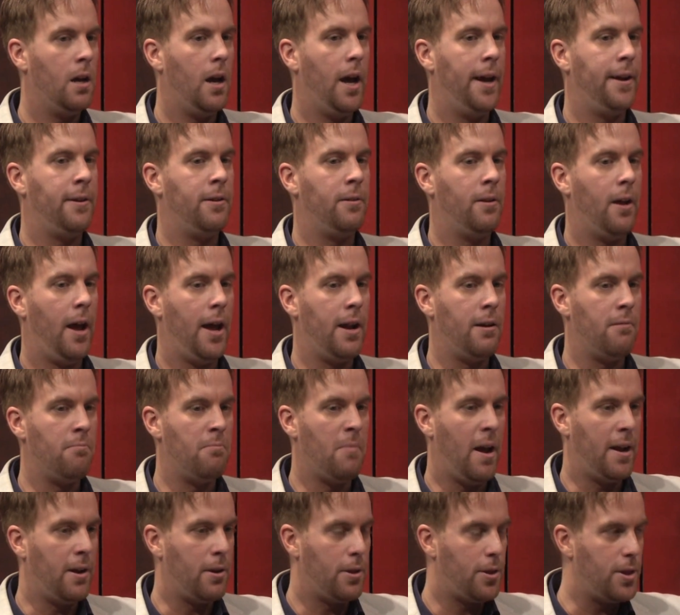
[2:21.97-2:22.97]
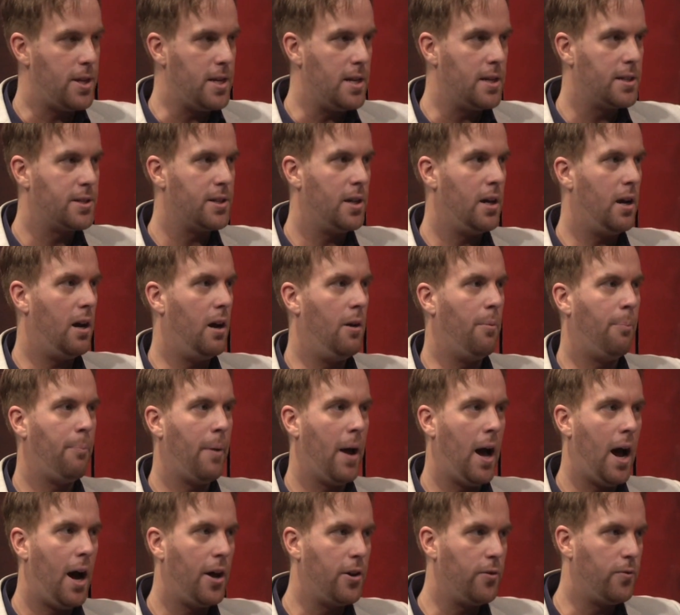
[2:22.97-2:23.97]
and theatre a
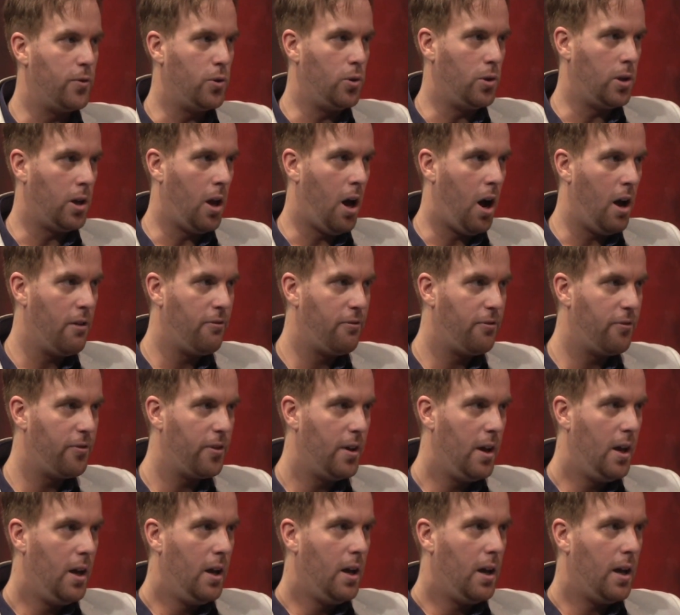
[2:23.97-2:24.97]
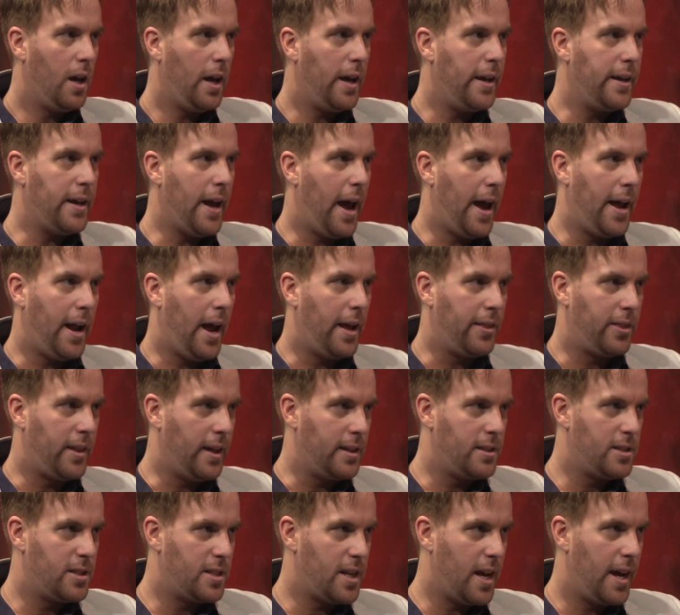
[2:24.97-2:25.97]
part of your life at
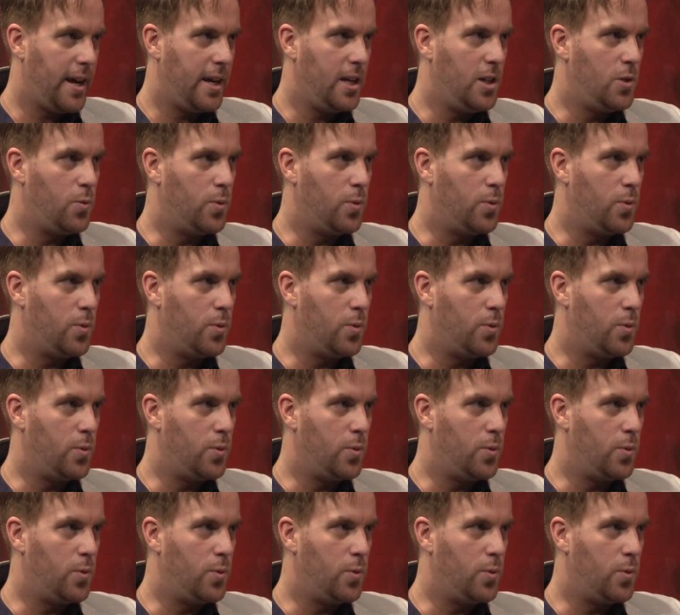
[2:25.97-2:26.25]
that stage?